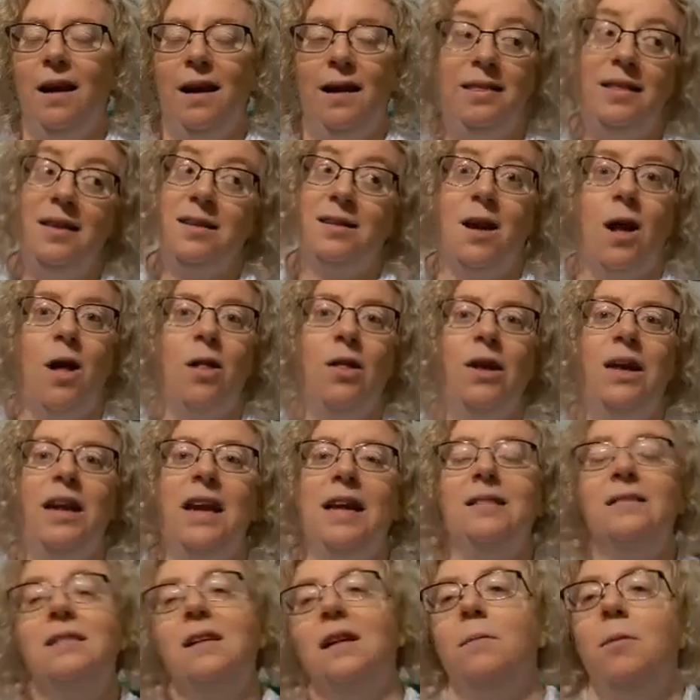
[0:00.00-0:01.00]
This
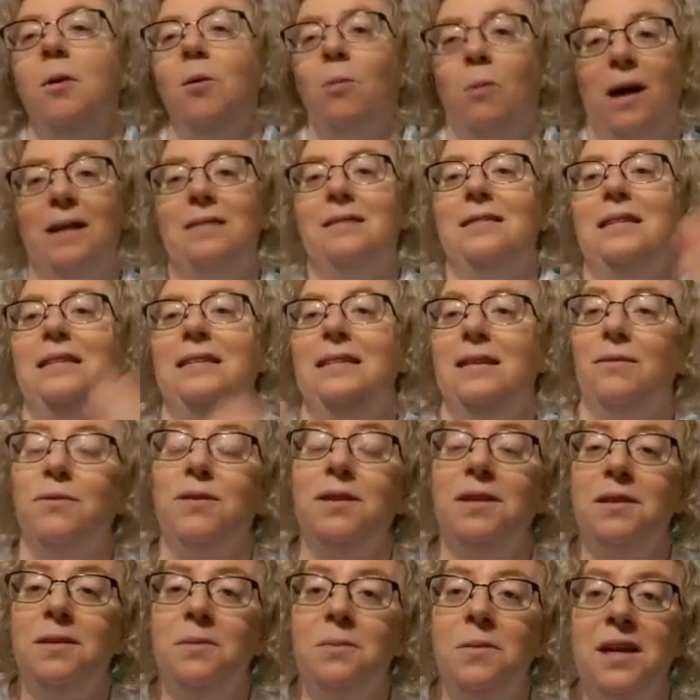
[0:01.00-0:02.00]
holiday is going to be wildly
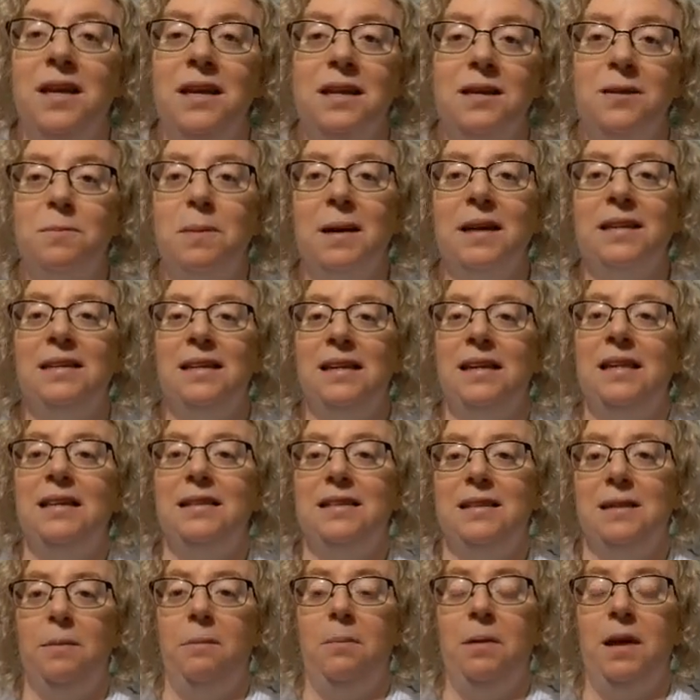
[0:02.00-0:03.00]
different than we expected
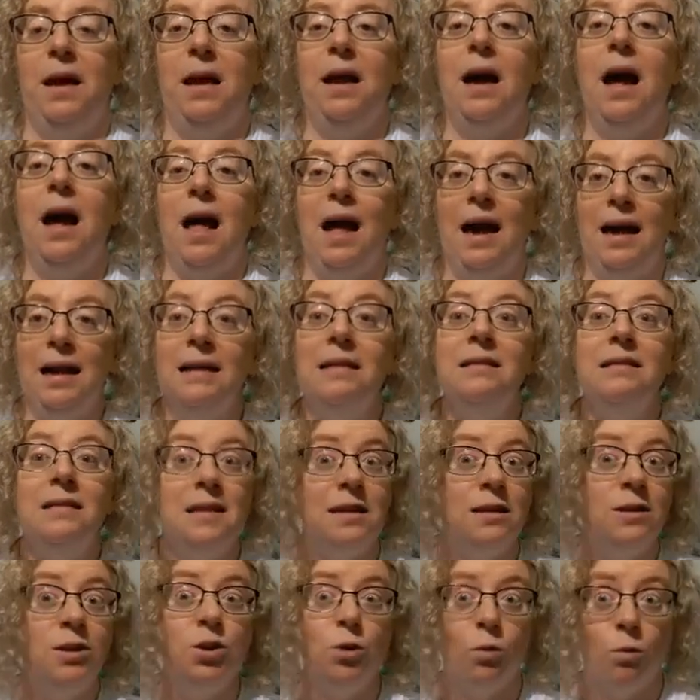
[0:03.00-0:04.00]
it to be. I
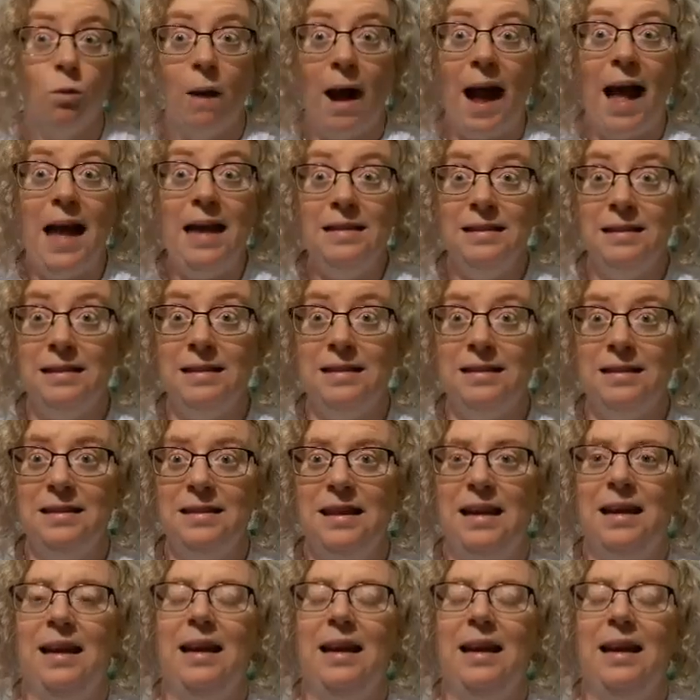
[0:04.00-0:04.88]
intend to rest.